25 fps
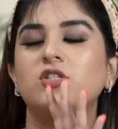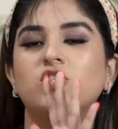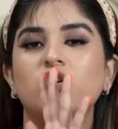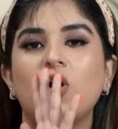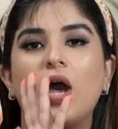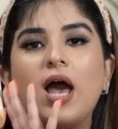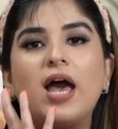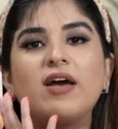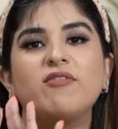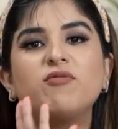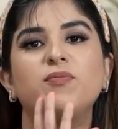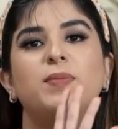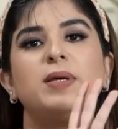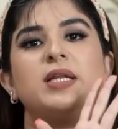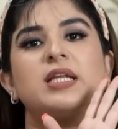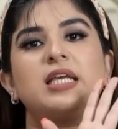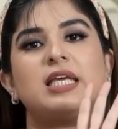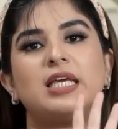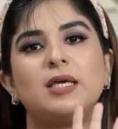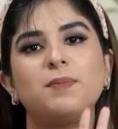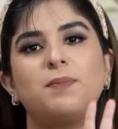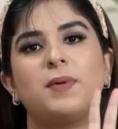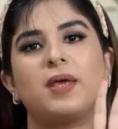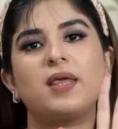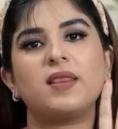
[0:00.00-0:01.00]
So I've been
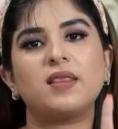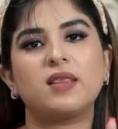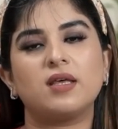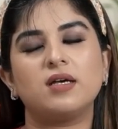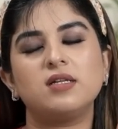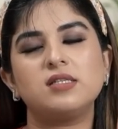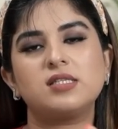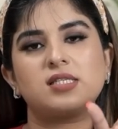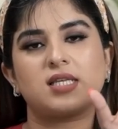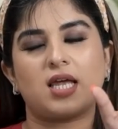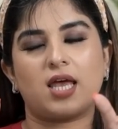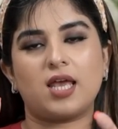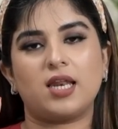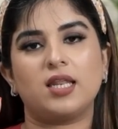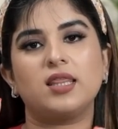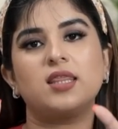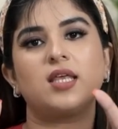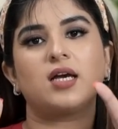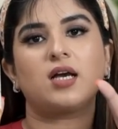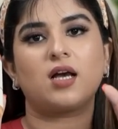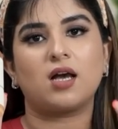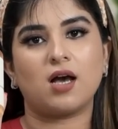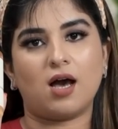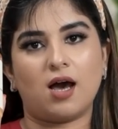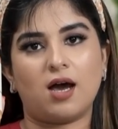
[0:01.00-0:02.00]
keeping this in
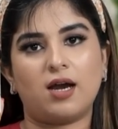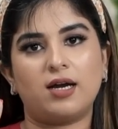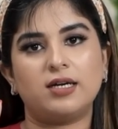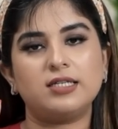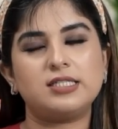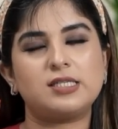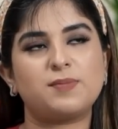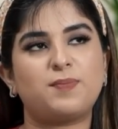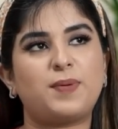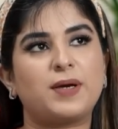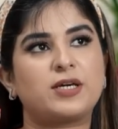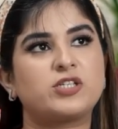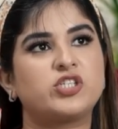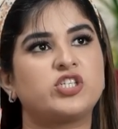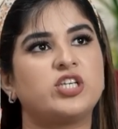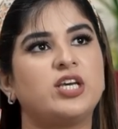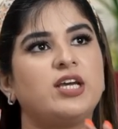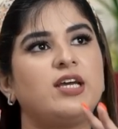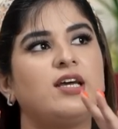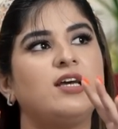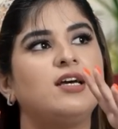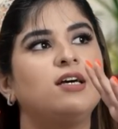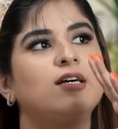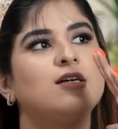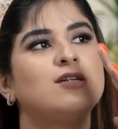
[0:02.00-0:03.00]
the cart.
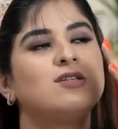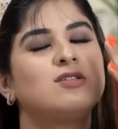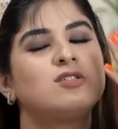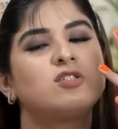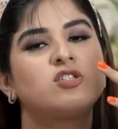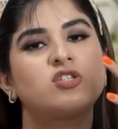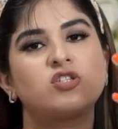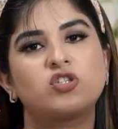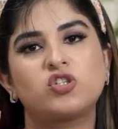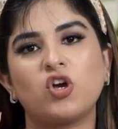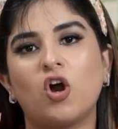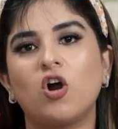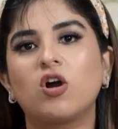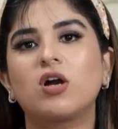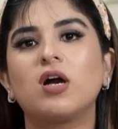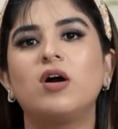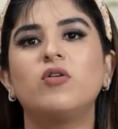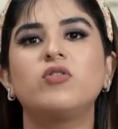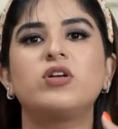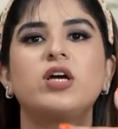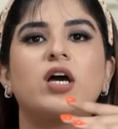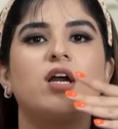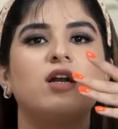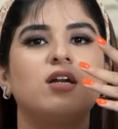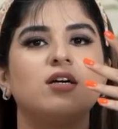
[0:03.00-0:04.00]
Pakshe stock
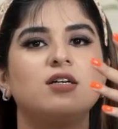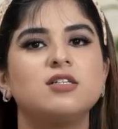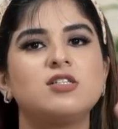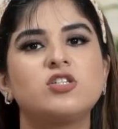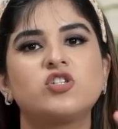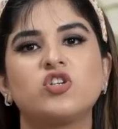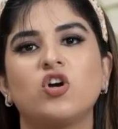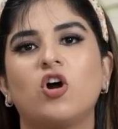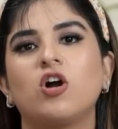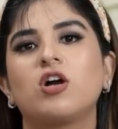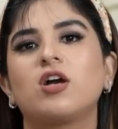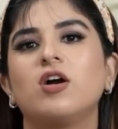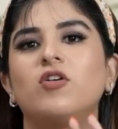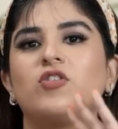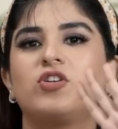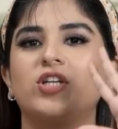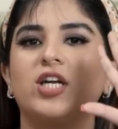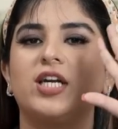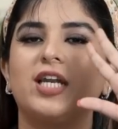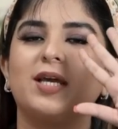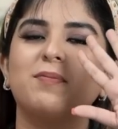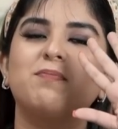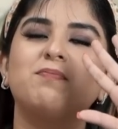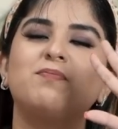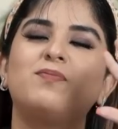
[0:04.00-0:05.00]
out
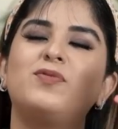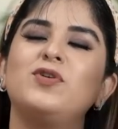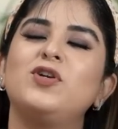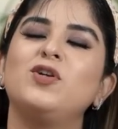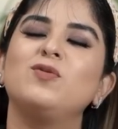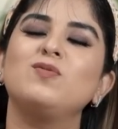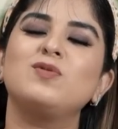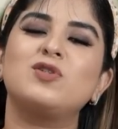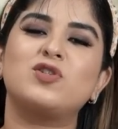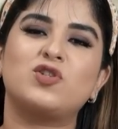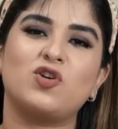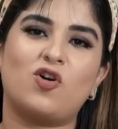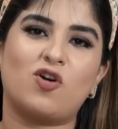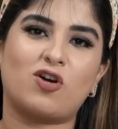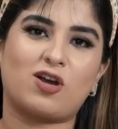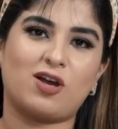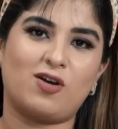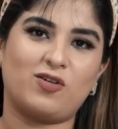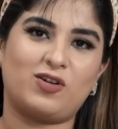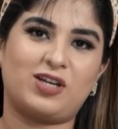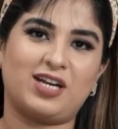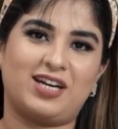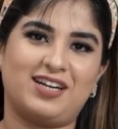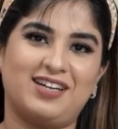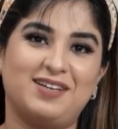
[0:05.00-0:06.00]

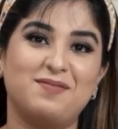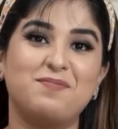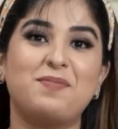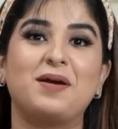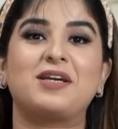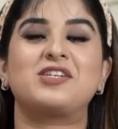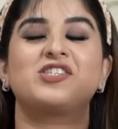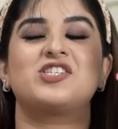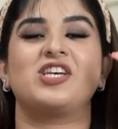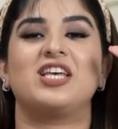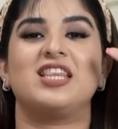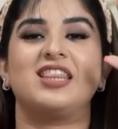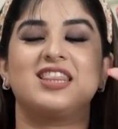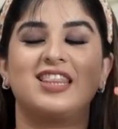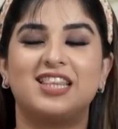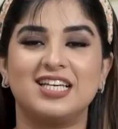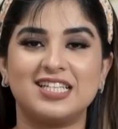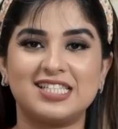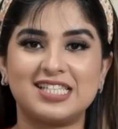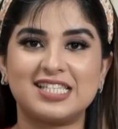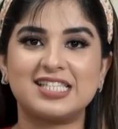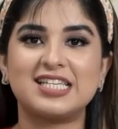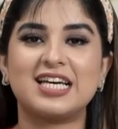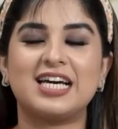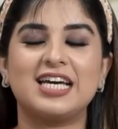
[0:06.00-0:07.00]
Pakshe
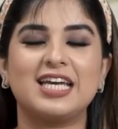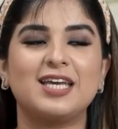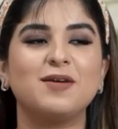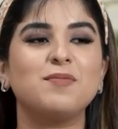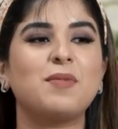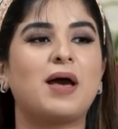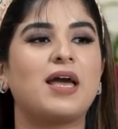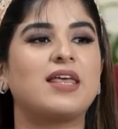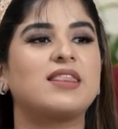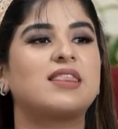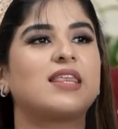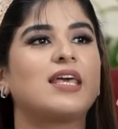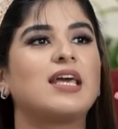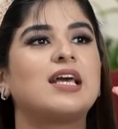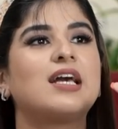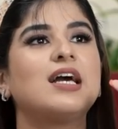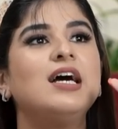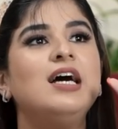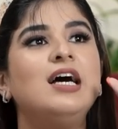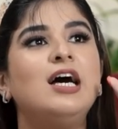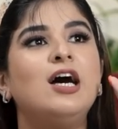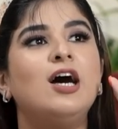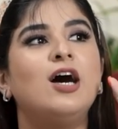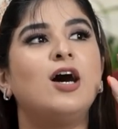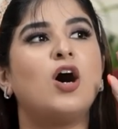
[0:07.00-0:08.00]
this time I think
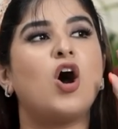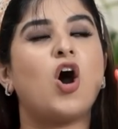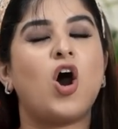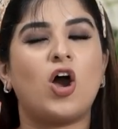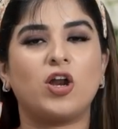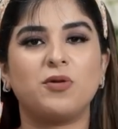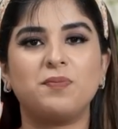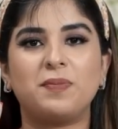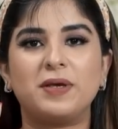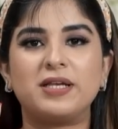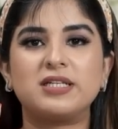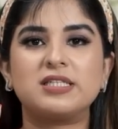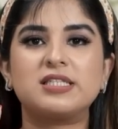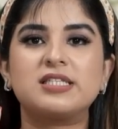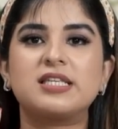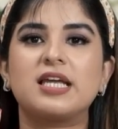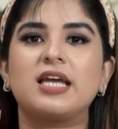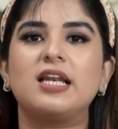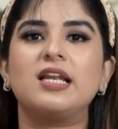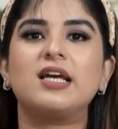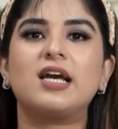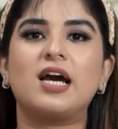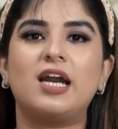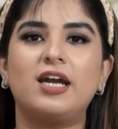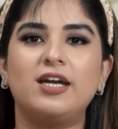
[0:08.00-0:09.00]
hot pink
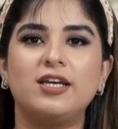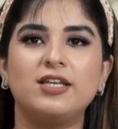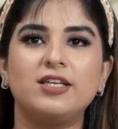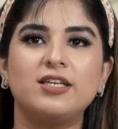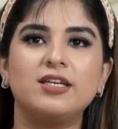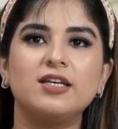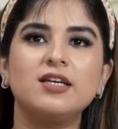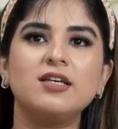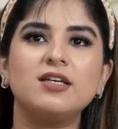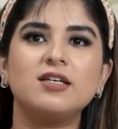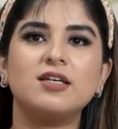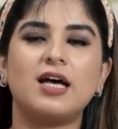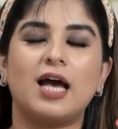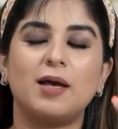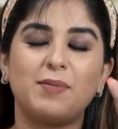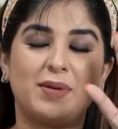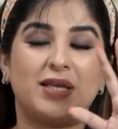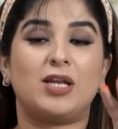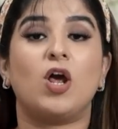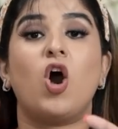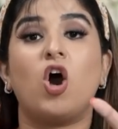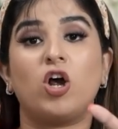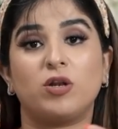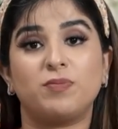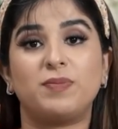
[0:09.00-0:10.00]
sale
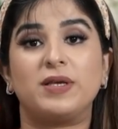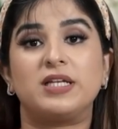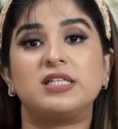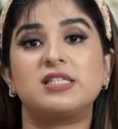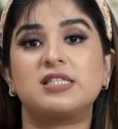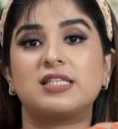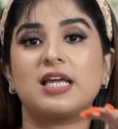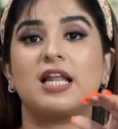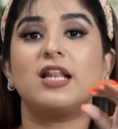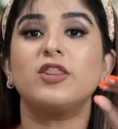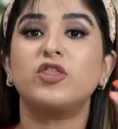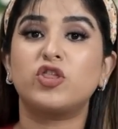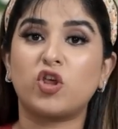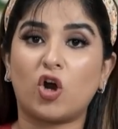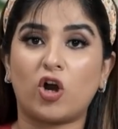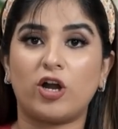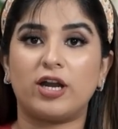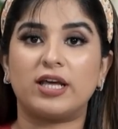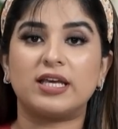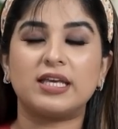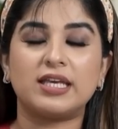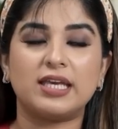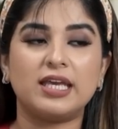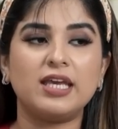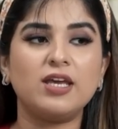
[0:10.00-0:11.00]

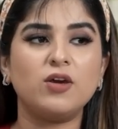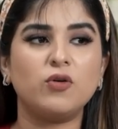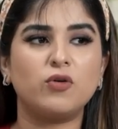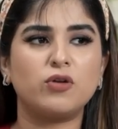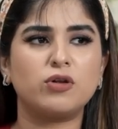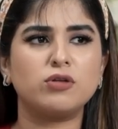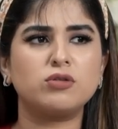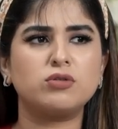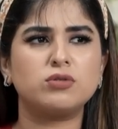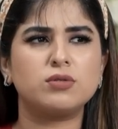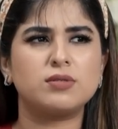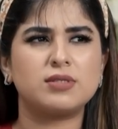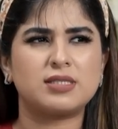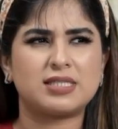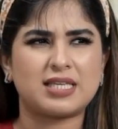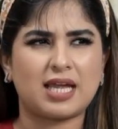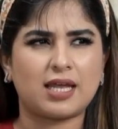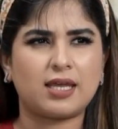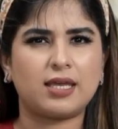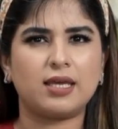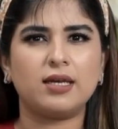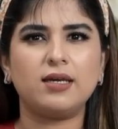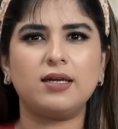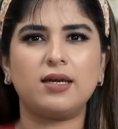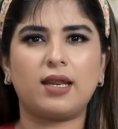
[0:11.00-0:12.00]
thodangi oru
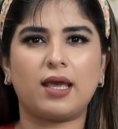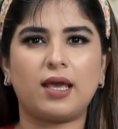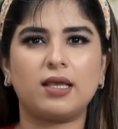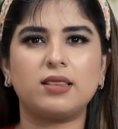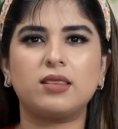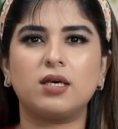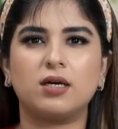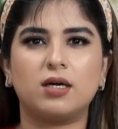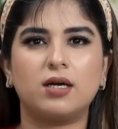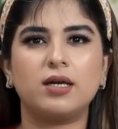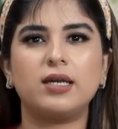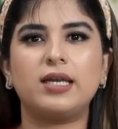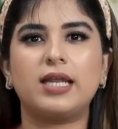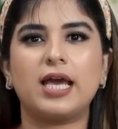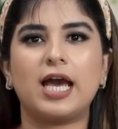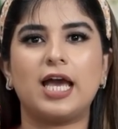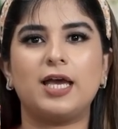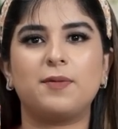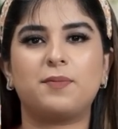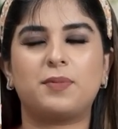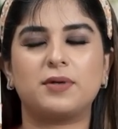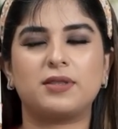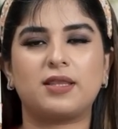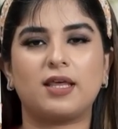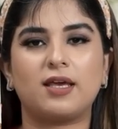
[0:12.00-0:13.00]
second day third day
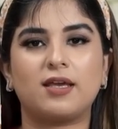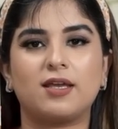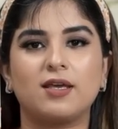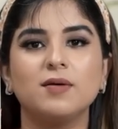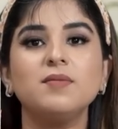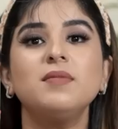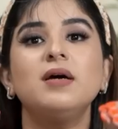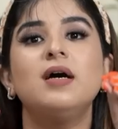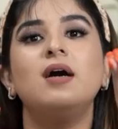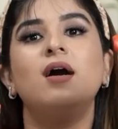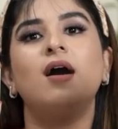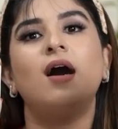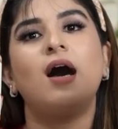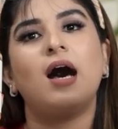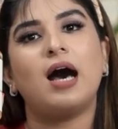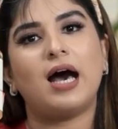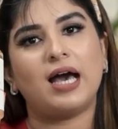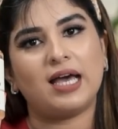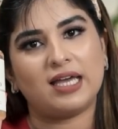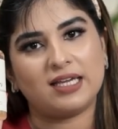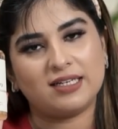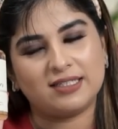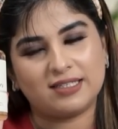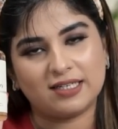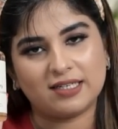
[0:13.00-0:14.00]
aayappothekkum
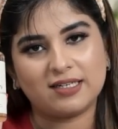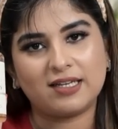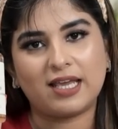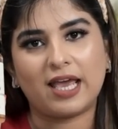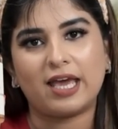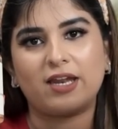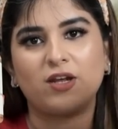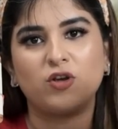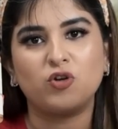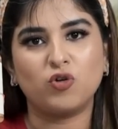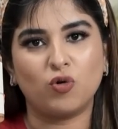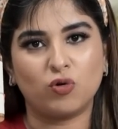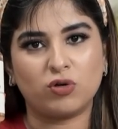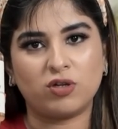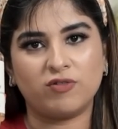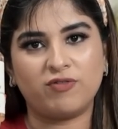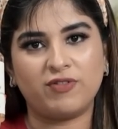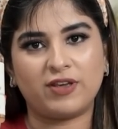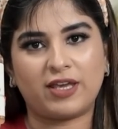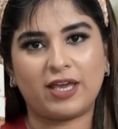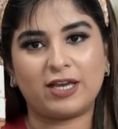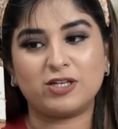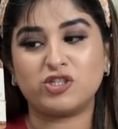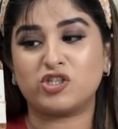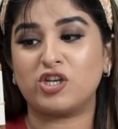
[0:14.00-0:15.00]
I did get a
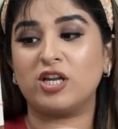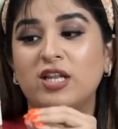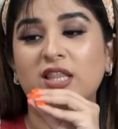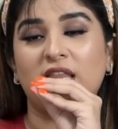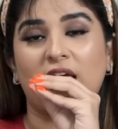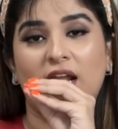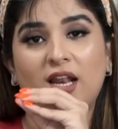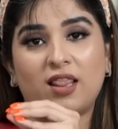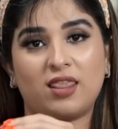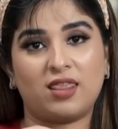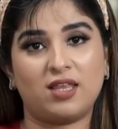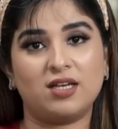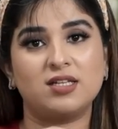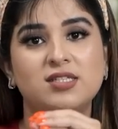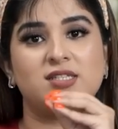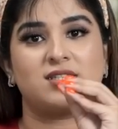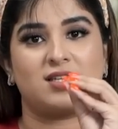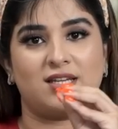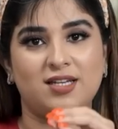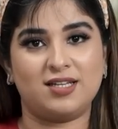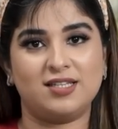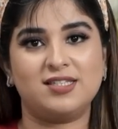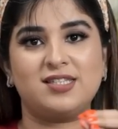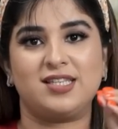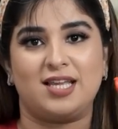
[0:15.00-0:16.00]
notification that this
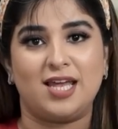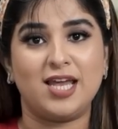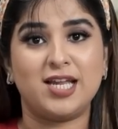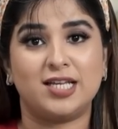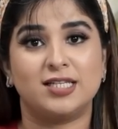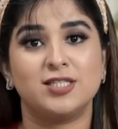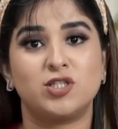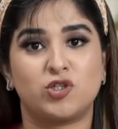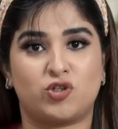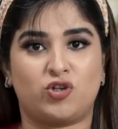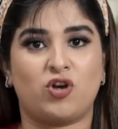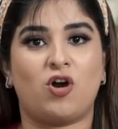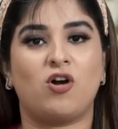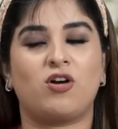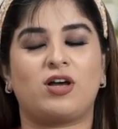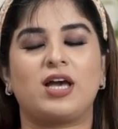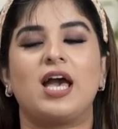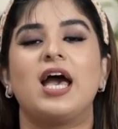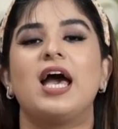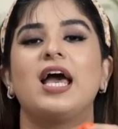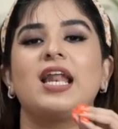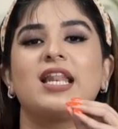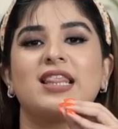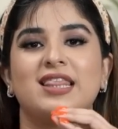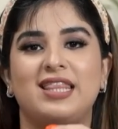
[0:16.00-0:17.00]
is in stock
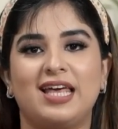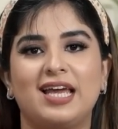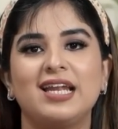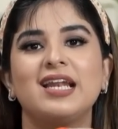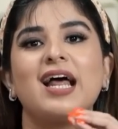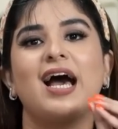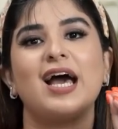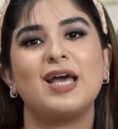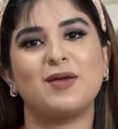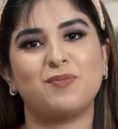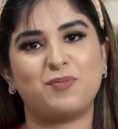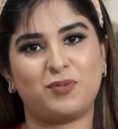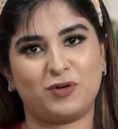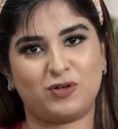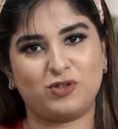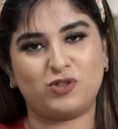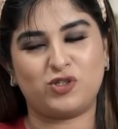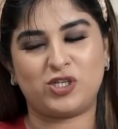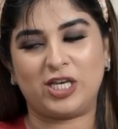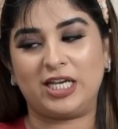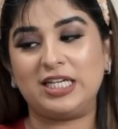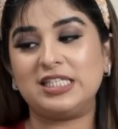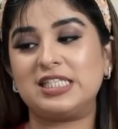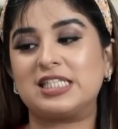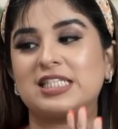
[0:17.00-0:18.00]
and then I
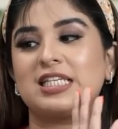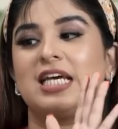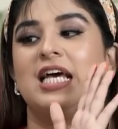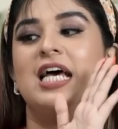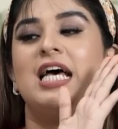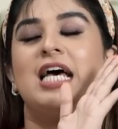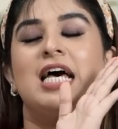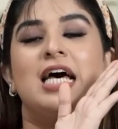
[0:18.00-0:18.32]
purchased.